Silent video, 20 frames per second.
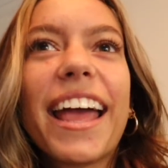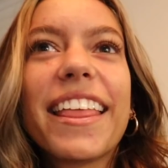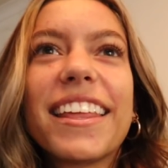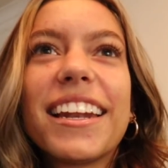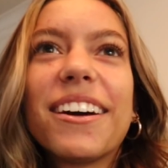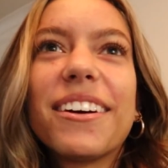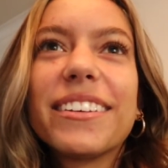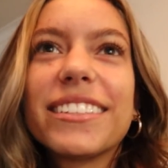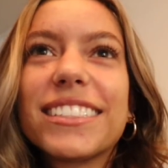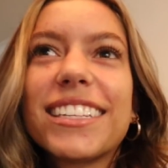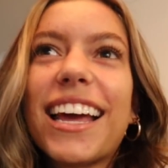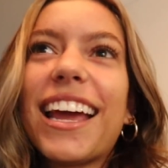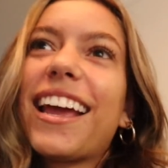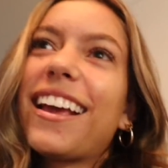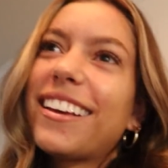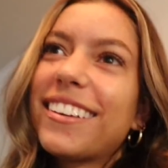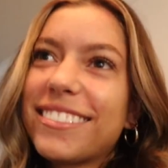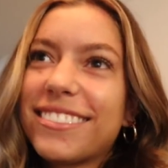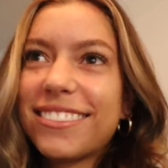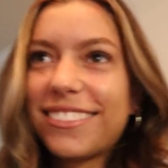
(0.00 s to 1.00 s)
And then I was
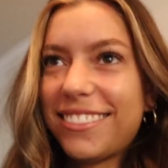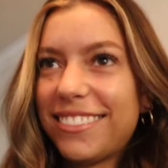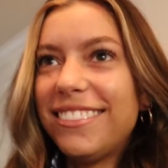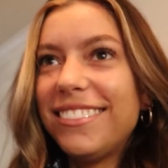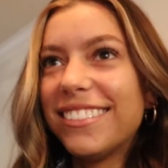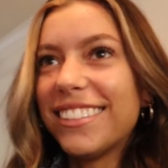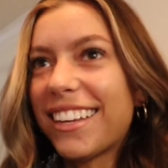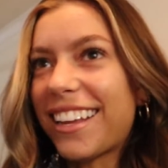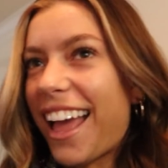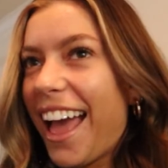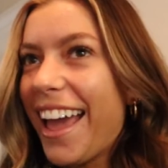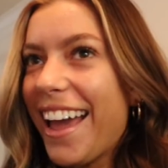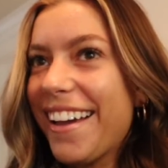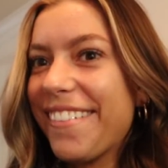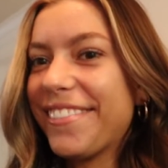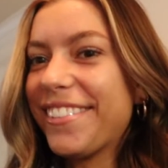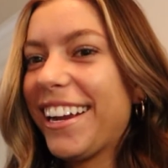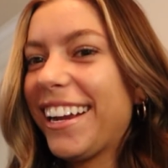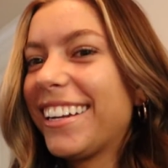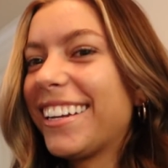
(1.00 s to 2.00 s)
like, I
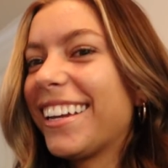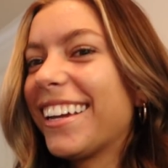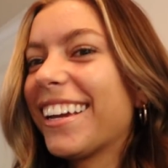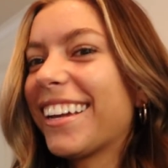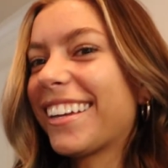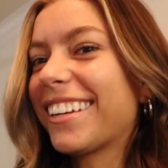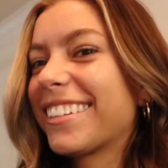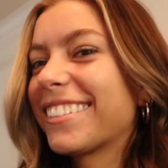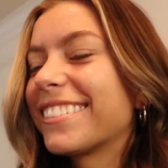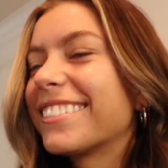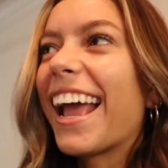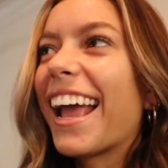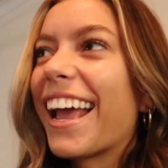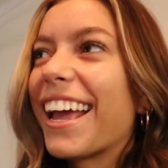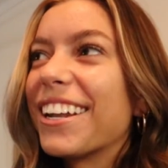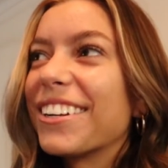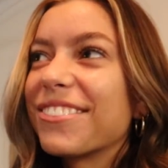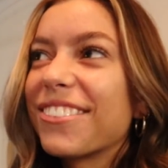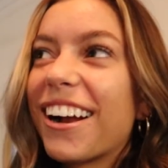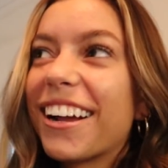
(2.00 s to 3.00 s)
have an idea.
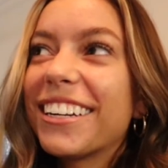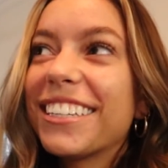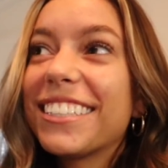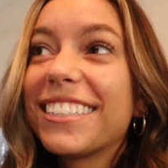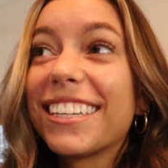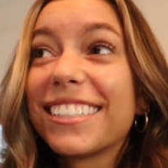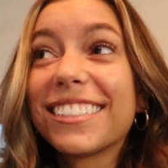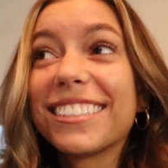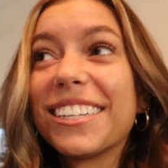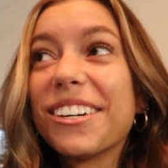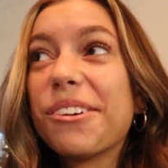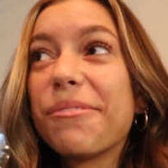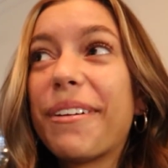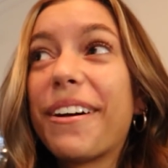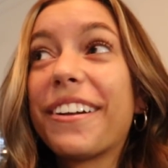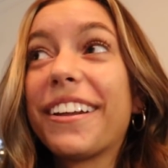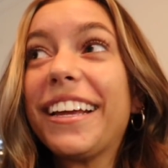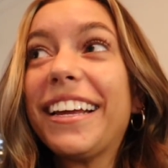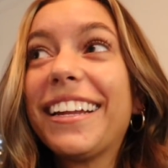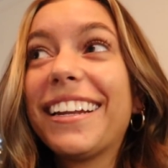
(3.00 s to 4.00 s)
And Ronald doesn't know
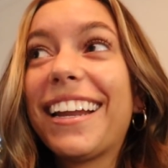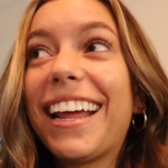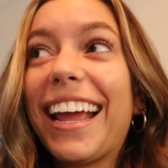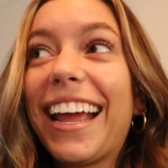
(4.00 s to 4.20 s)
about it.